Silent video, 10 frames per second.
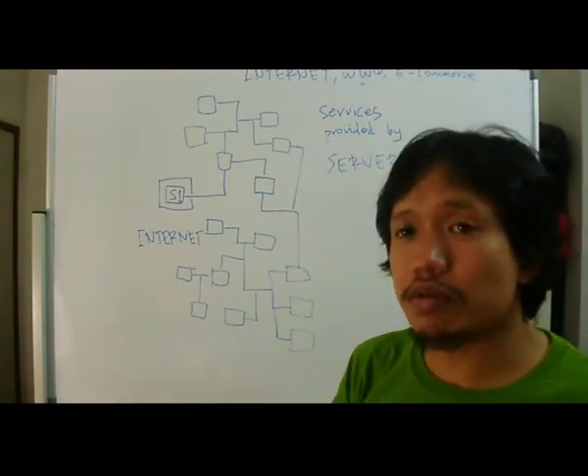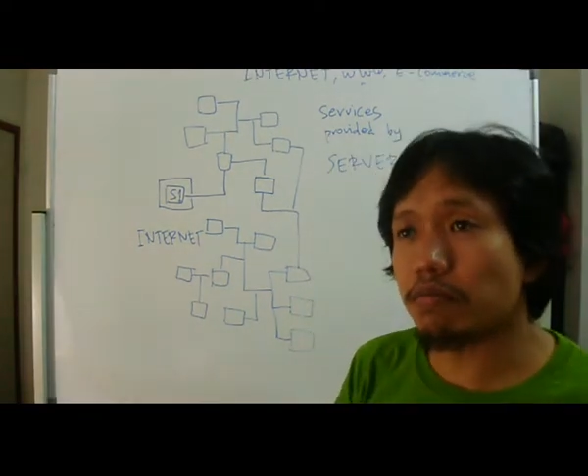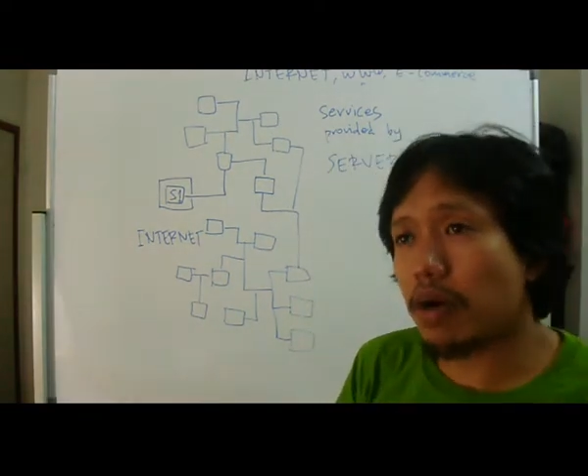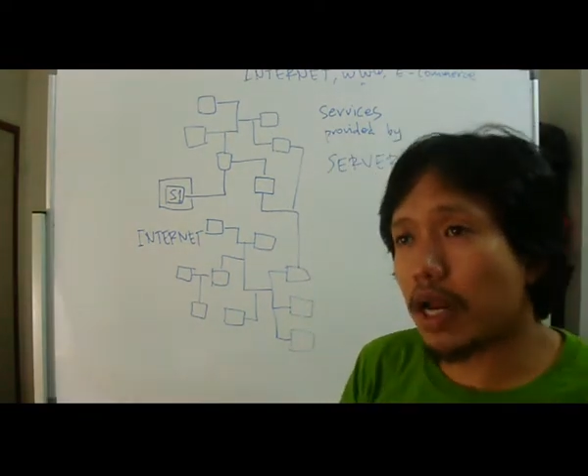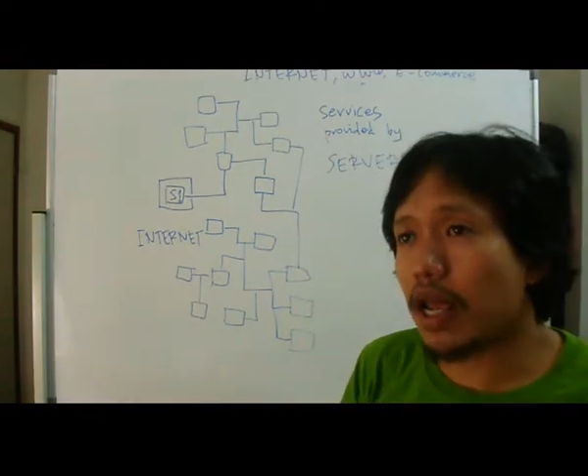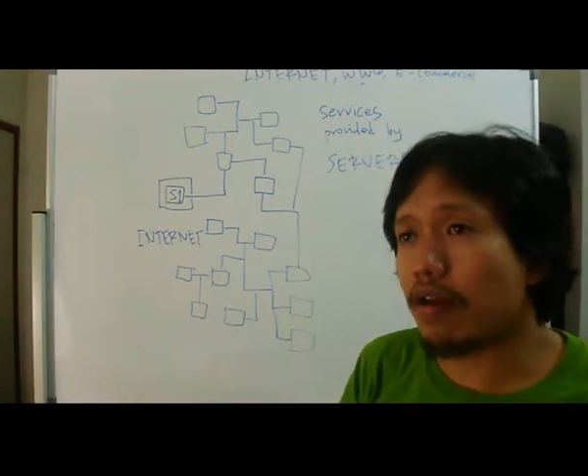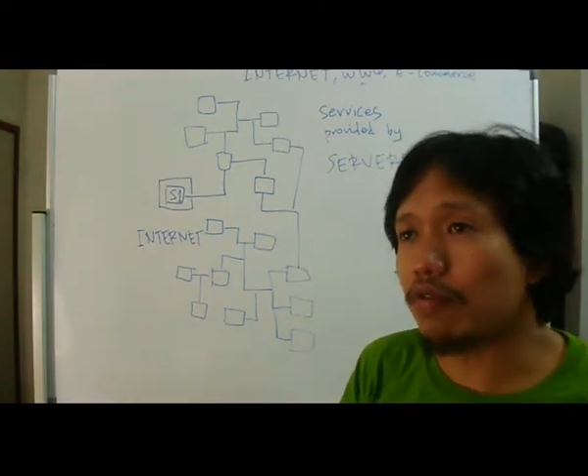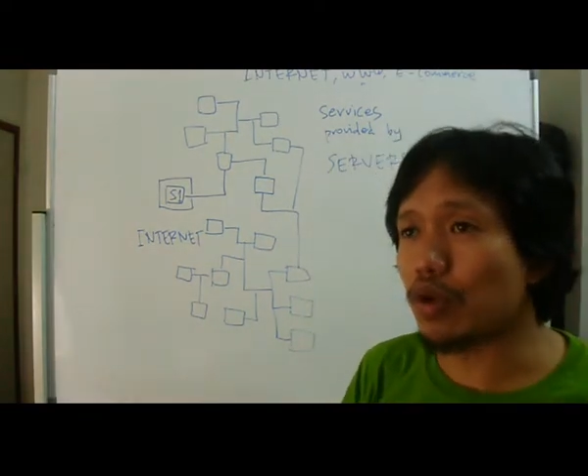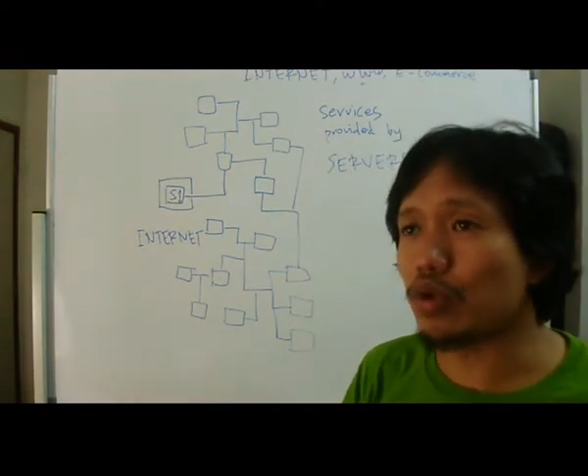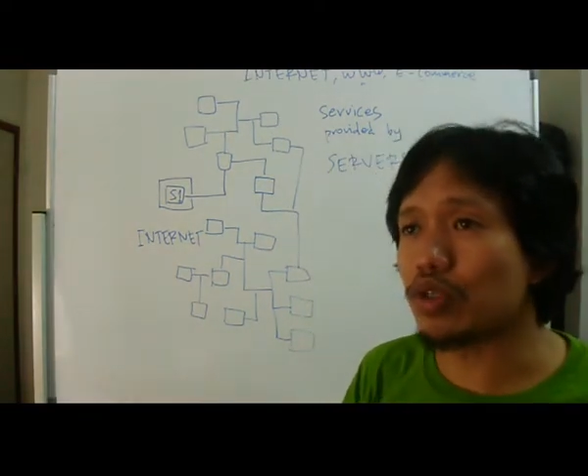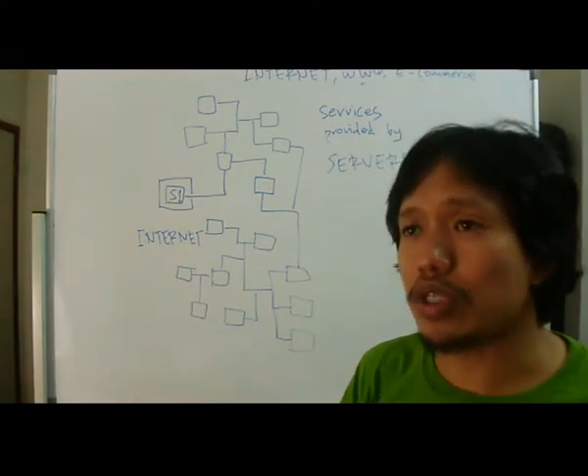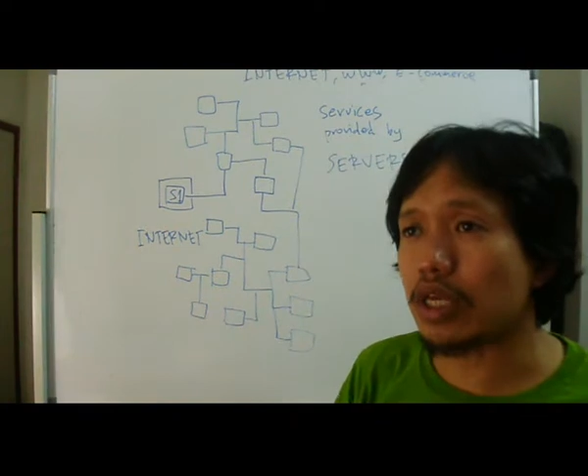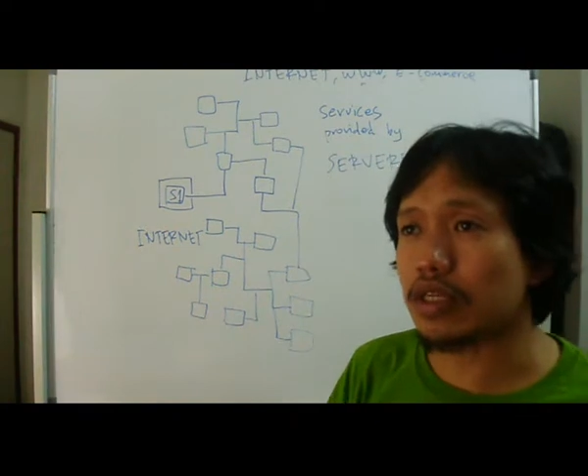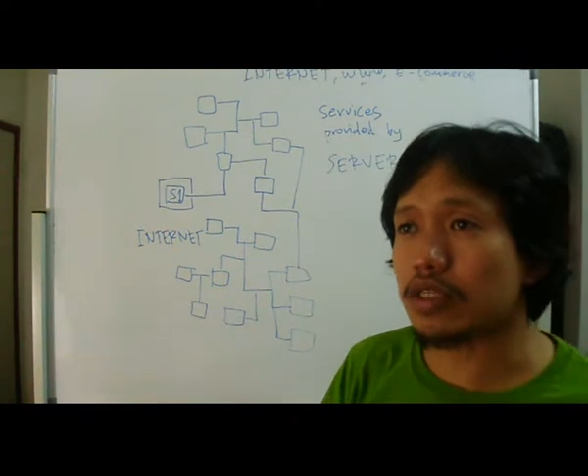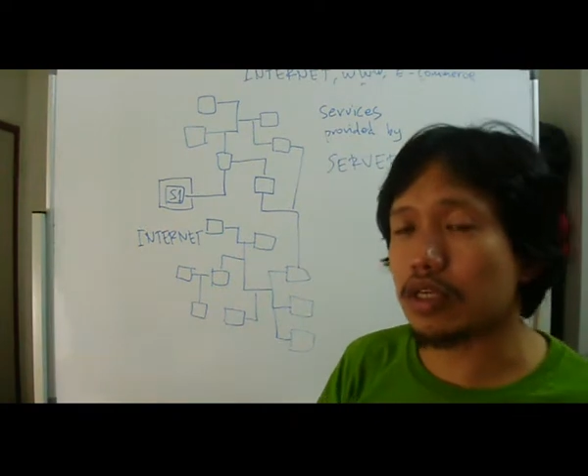might have used
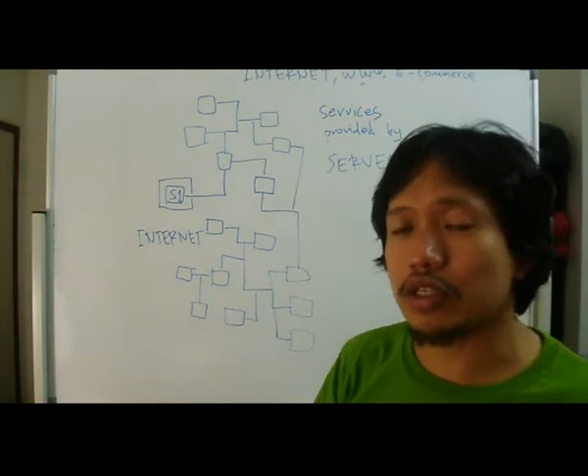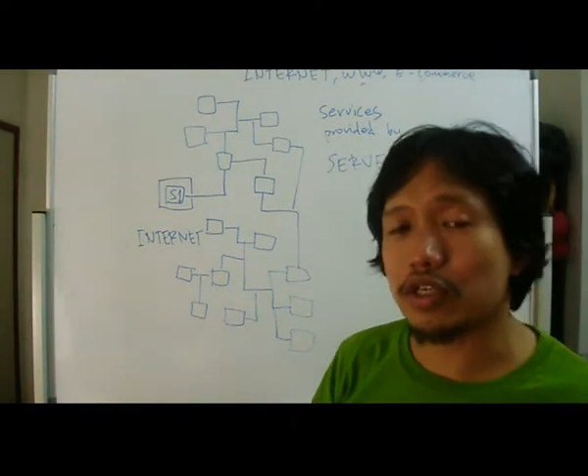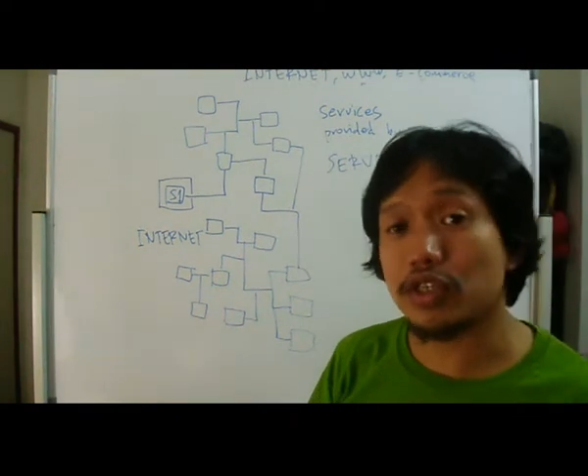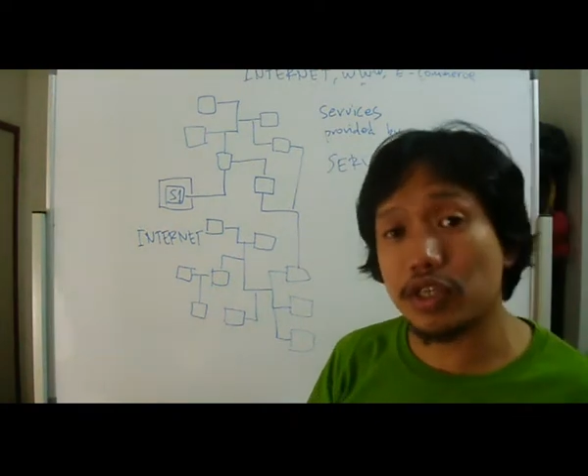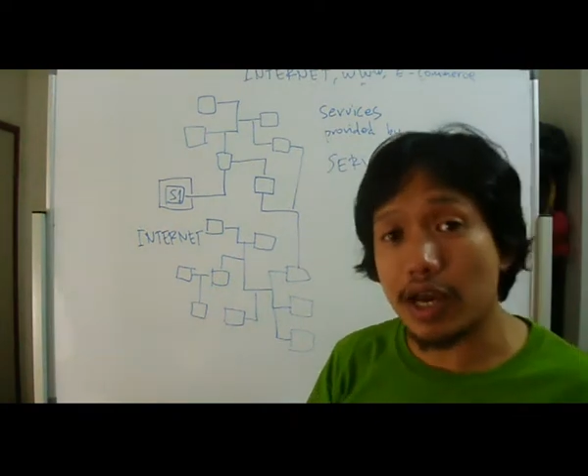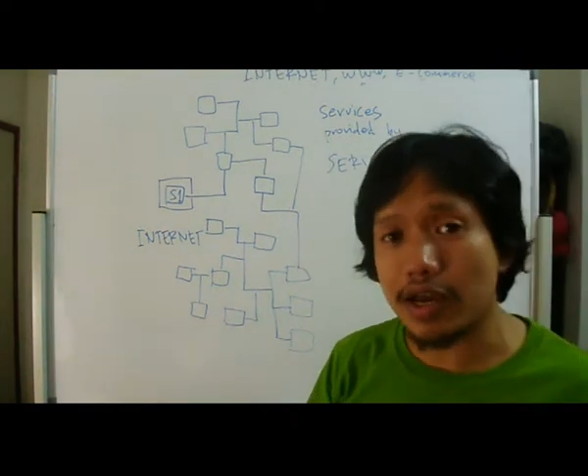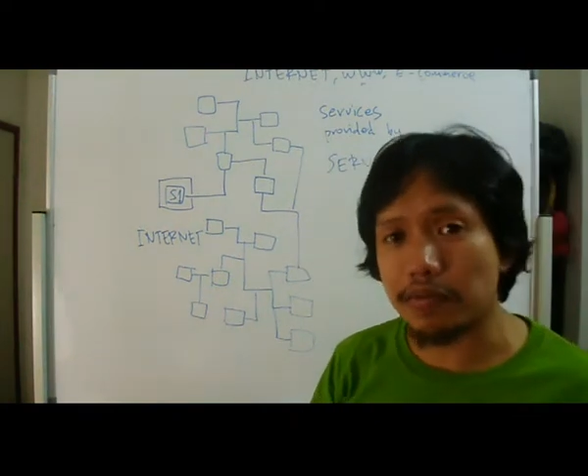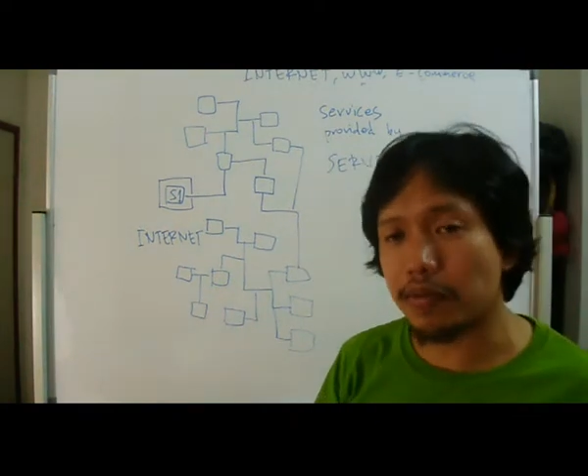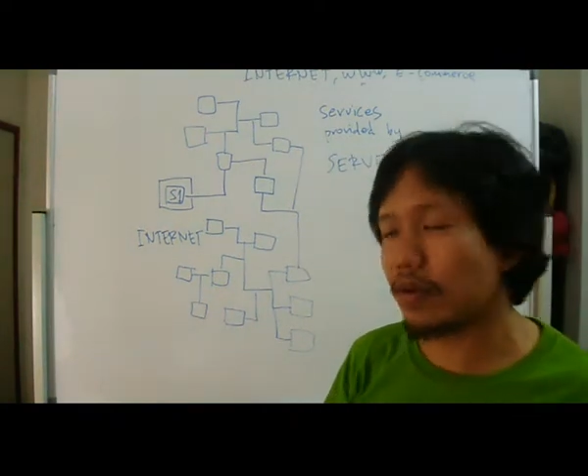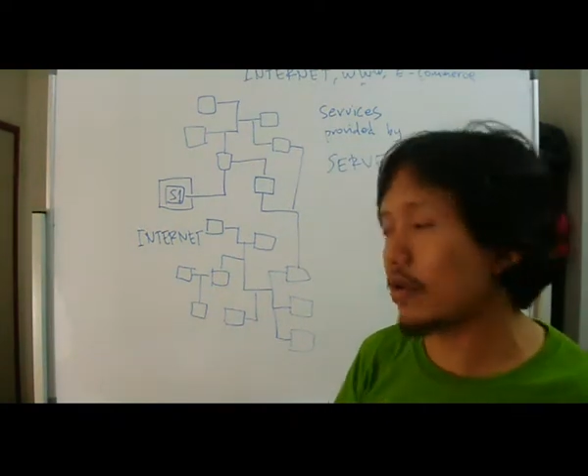things such as Skype,